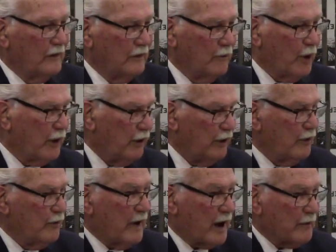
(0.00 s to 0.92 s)
What do you do
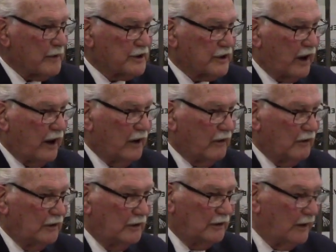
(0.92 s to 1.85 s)
about a mosquito?
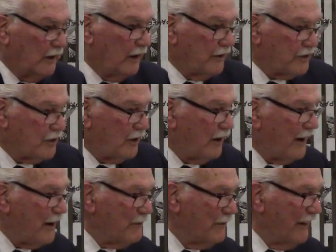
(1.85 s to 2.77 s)
I guess you
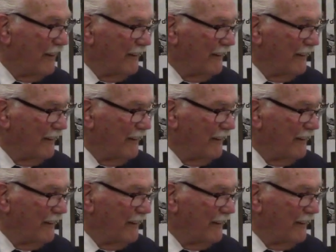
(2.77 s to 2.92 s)
let him